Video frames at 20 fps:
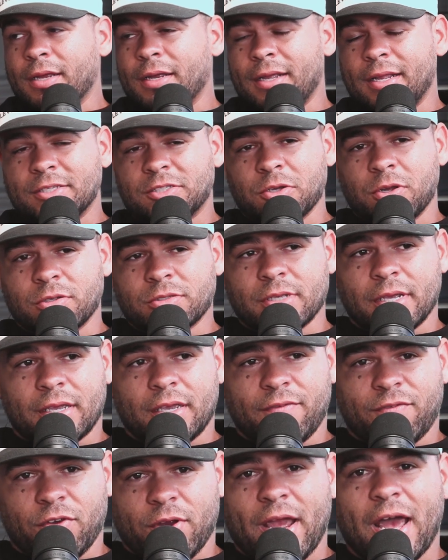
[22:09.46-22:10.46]
And so it's like
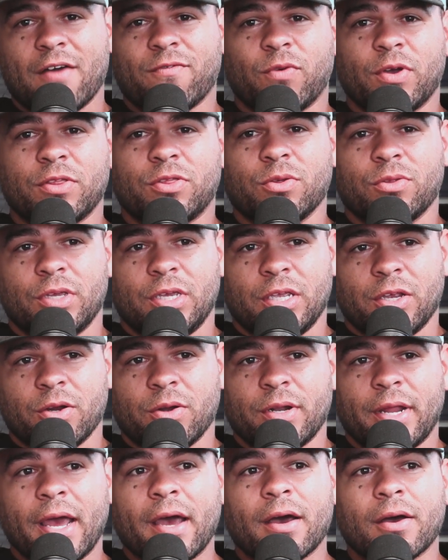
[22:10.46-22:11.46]
if you're halfway through the year
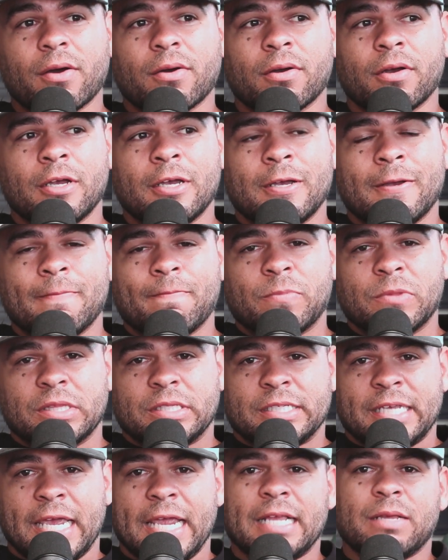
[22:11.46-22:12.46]
now,
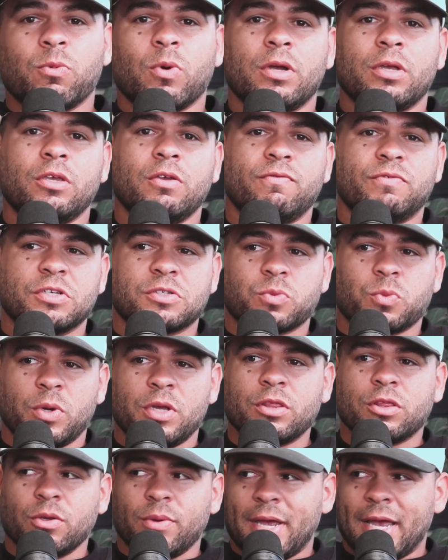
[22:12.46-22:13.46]
take what you just
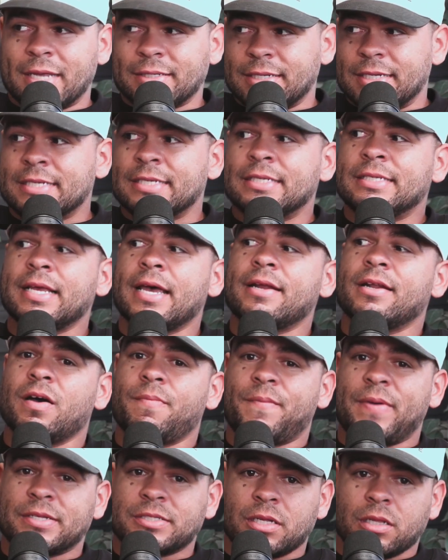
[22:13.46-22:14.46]
went through as a
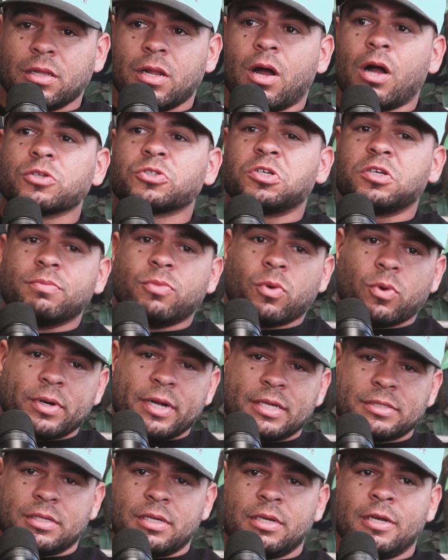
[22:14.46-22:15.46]
setup, as a launching board,
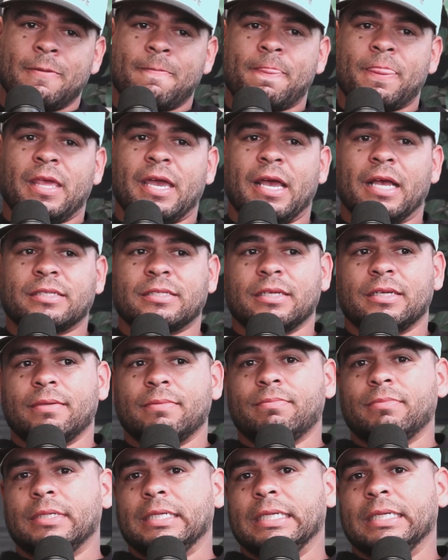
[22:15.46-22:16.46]
as a
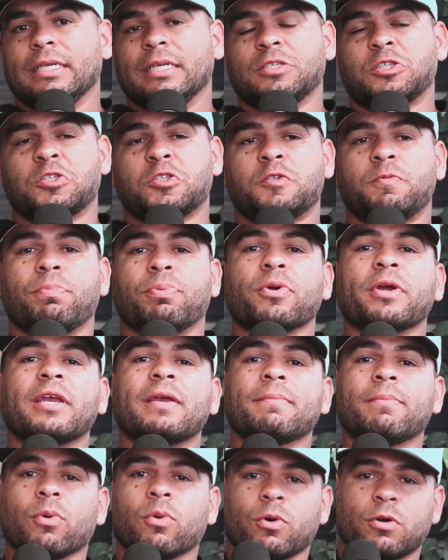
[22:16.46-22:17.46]

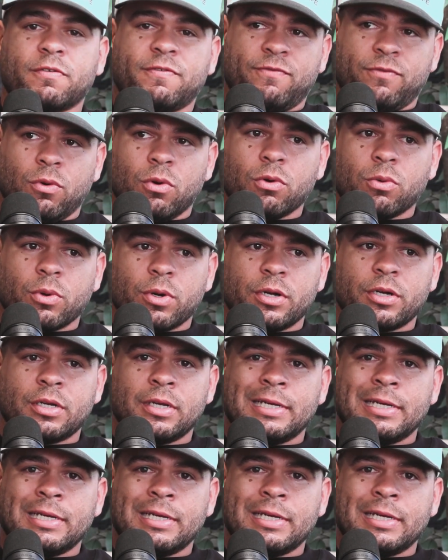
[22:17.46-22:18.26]
springboard forward,